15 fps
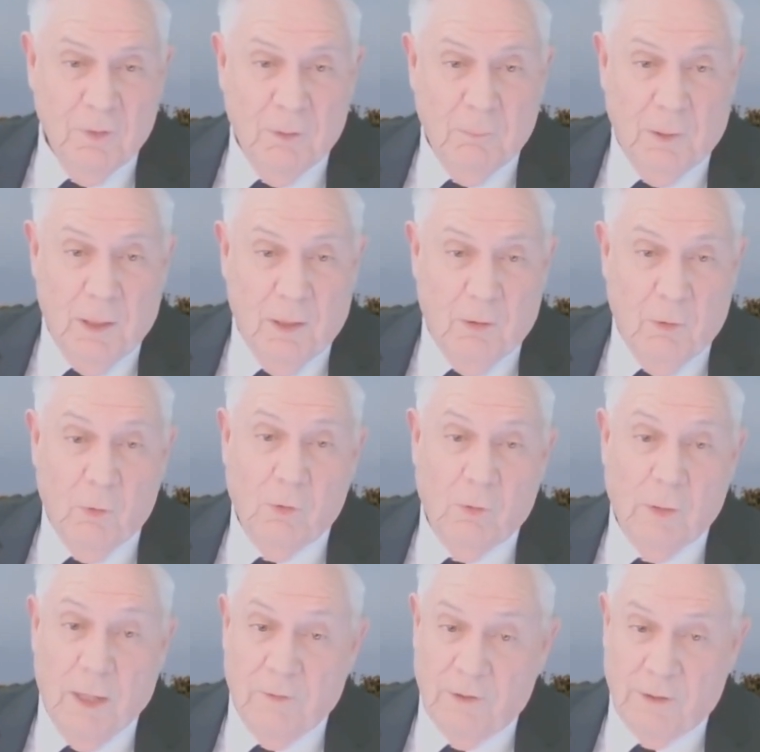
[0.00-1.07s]
But I don't
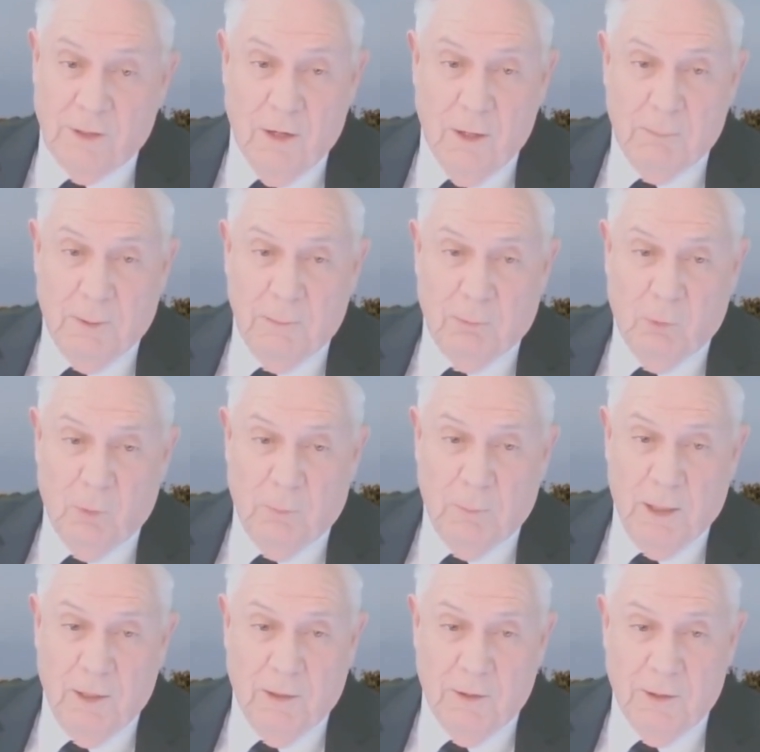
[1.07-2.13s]
know. I think our people would
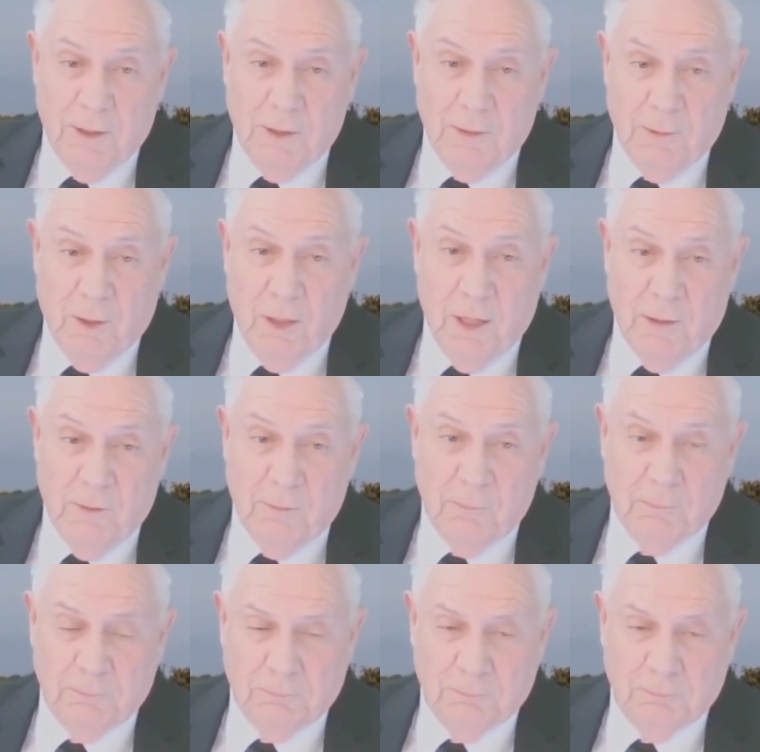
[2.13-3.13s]
bow today. A lot of them.